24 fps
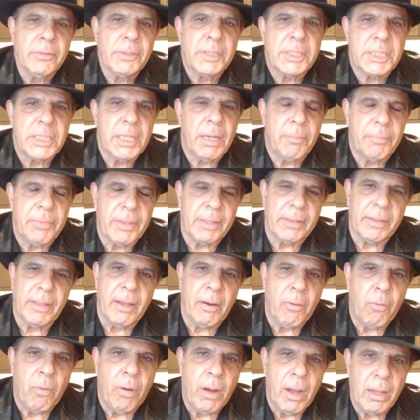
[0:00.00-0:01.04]
is something
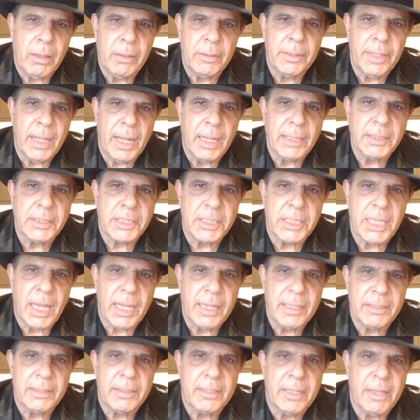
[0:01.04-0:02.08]
that, while not
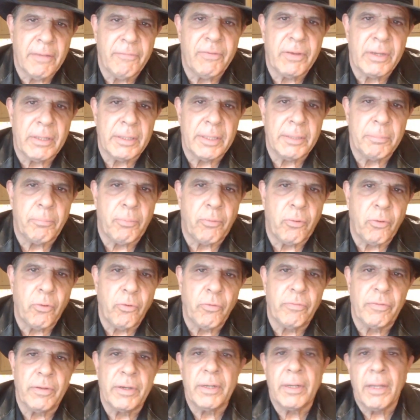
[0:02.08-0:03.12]
scientifically
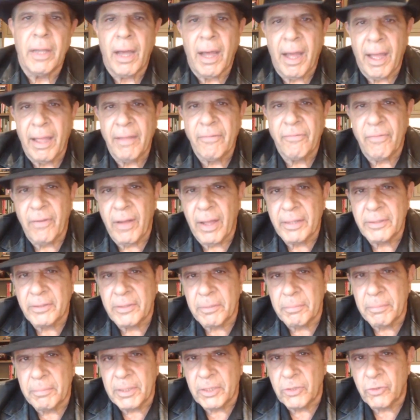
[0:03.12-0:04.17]
proven, I find to
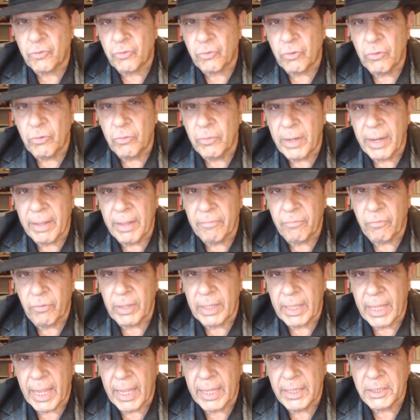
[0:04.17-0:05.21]
be true in every
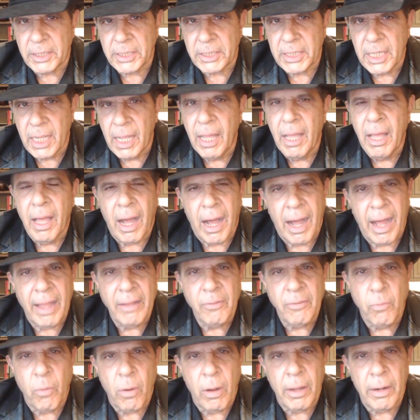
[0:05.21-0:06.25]
case. I
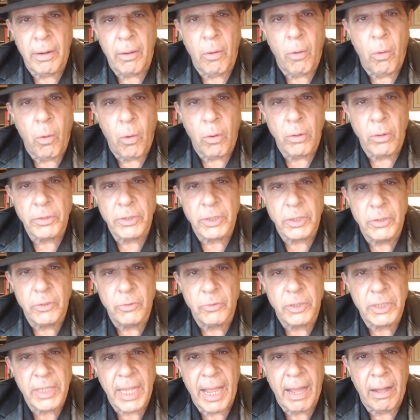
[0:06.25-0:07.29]
want a horse
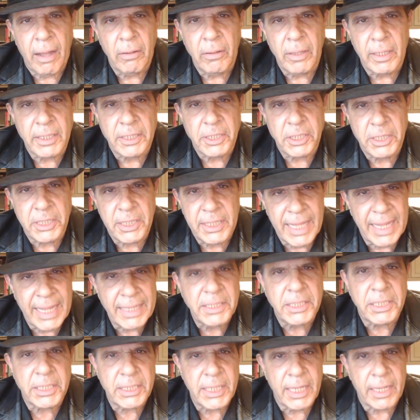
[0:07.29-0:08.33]
whose cowlick is dead
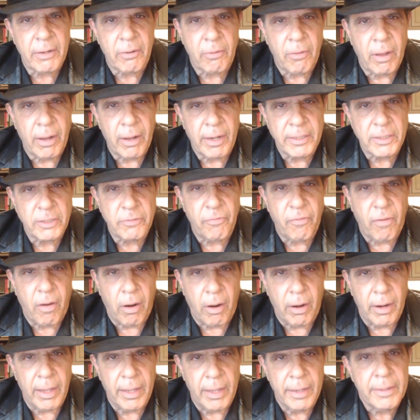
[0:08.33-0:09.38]
center on its
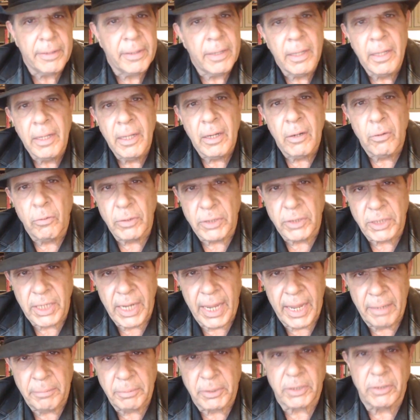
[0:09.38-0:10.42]
forehead, which
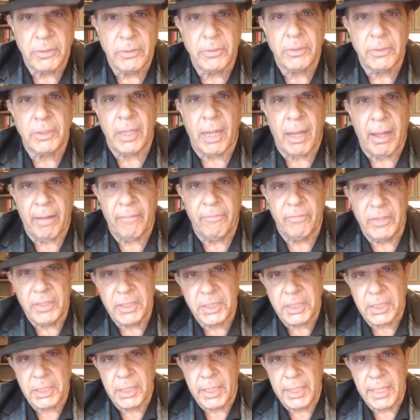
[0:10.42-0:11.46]
Hamster's
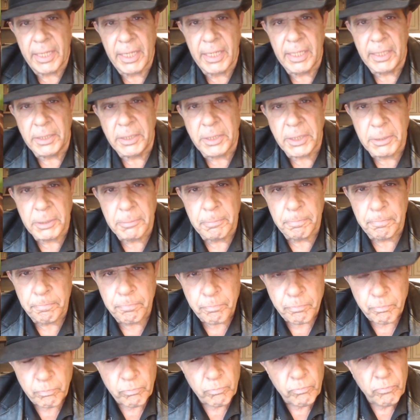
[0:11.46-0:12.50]
obviously is.
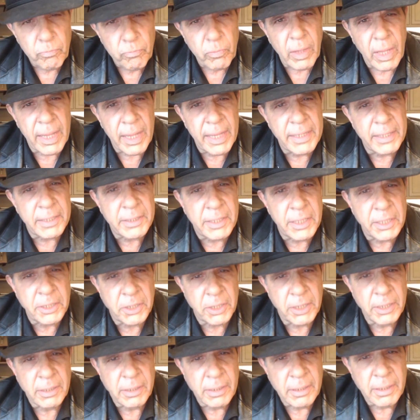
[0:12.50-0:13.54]
In
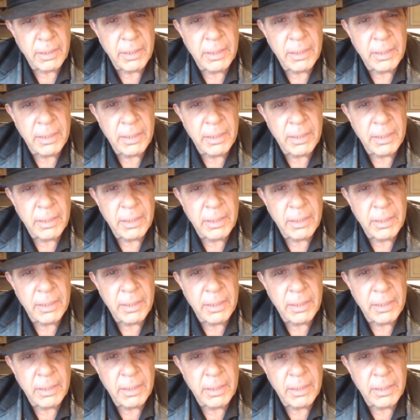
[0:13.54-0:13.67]
addition,